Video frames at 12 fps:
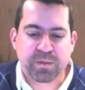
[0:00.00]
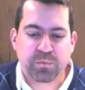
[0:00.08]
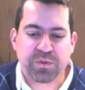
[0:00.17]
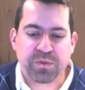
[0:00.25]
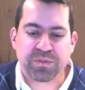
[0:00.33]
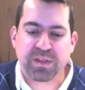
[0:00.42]

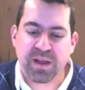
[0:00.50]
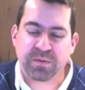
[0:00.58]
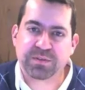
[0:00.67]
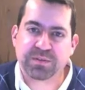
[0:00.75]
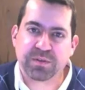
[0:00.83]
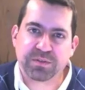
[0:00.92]
with the
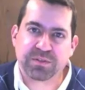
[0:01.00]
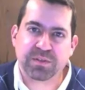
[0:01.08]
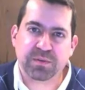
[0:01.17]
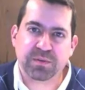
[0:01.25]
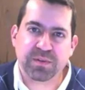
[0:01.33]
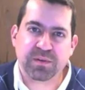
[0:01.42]
counselors,
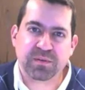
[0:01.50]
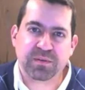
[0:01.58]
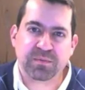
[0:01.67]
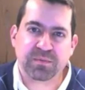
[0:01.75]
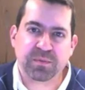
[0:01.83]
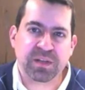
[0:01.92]
too, that
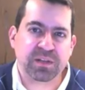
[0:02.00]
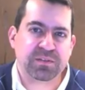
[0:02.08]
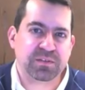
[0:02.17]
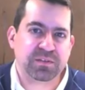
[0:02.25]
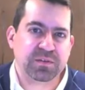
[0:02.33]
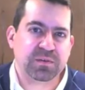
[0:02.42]
we need
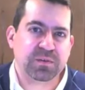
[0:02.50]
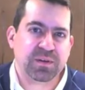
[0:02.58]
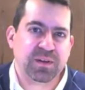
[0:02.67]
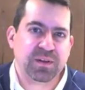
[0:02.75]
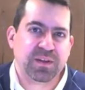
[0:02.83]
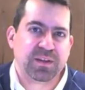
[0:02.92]
to
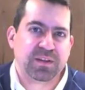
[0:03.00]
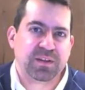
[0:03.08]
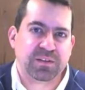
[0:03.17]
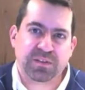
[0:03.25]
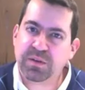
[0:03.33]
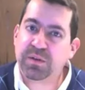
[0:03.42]

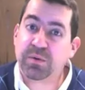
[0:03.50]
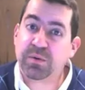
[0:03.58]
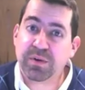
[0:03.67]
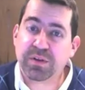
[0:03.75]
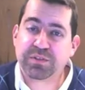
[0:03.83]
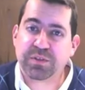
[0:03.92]
continue to
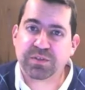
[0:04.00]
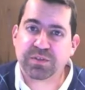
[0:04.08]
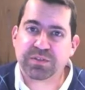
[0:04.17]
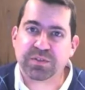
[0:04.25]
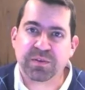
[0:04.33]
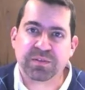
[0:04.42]
reassure
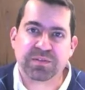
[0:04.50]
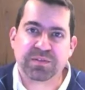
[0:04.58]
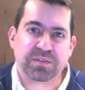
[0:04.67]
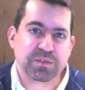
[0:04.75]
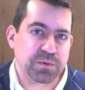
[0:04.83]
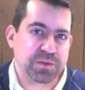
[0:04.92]
students that
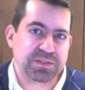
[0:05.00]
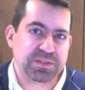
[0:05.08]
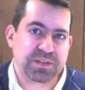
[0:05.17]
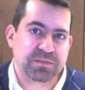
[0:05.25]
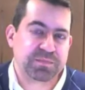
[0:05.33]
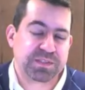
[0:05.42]
school is
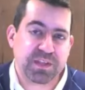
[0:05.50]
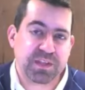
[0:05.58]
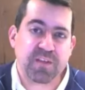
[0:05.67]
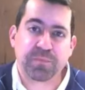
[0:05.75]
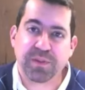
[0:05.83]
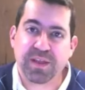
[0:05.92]
a
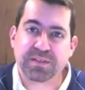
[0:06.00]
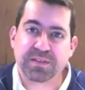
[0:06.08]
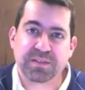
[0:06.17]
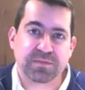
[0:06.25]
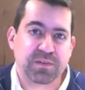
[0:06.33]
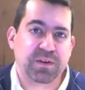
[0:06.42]
safe
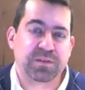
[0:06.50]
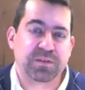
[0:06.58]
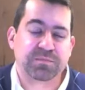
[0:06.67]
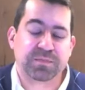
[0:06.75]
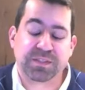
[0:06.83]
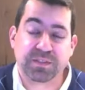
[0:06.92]
place. It's
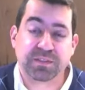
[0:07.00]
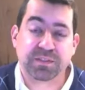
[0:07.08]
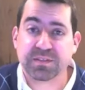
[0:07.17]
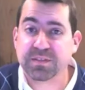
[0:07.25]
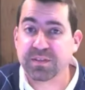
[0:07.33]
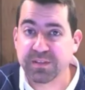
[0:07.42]
very
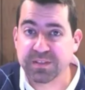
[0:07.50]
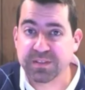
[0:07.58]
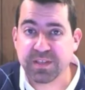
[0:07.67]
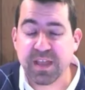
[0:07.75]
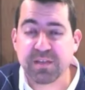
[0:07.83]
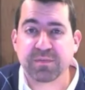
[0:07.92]
statistically
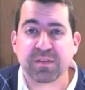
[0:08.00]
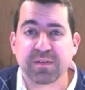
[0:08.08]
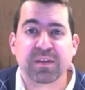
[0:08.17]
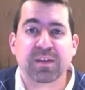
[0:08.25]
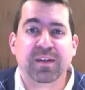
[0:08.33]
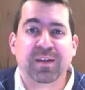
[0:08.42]
safe.
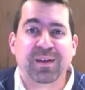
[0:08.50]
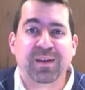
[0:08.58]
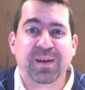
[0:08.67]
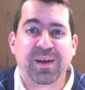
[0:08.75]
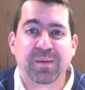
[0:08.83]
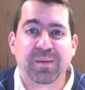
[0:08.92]

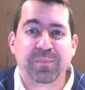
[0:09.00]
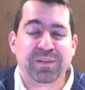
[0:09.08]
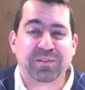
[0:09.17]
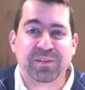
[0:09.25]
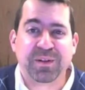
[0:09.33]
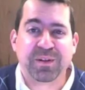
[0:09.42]

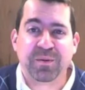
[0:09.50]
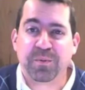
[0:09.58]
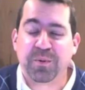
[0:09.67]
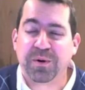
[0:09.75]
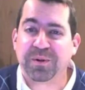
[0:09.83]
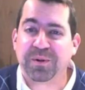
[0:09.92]
But, you know, the
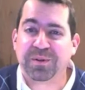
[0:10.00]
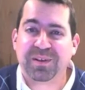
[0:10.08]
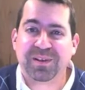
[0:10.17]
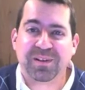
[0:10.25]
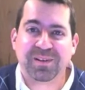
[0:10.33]
world